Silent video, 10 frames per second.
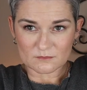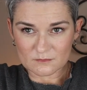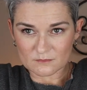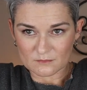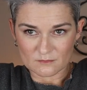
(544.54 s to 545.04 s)

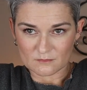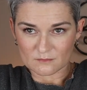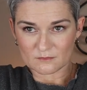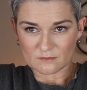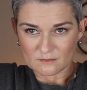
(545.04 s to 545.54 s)

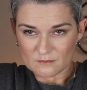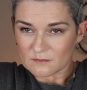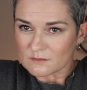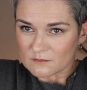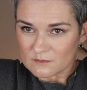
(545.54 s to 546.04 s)

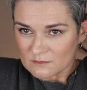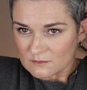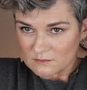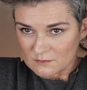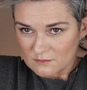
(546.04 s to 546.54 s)

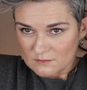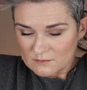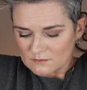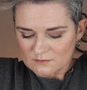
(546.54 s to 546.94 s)
Nobody speaks.